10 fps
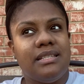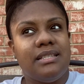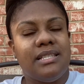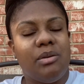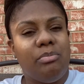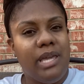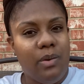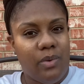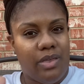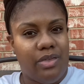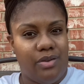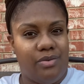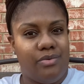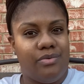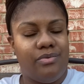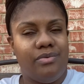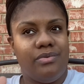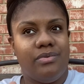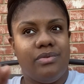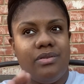to be with you
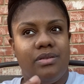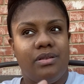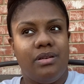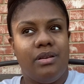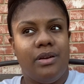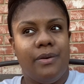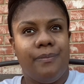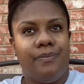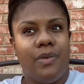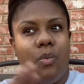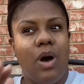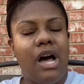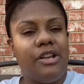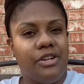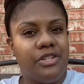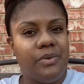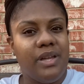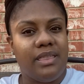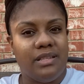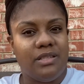while you're
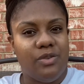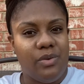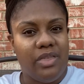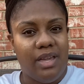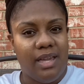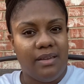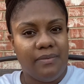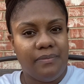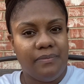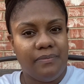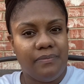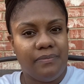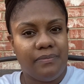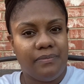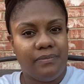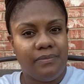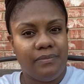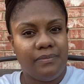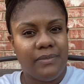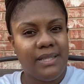doing this new thing.
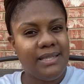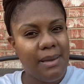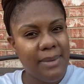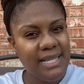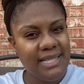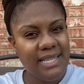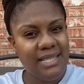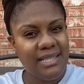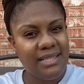Does that make sense?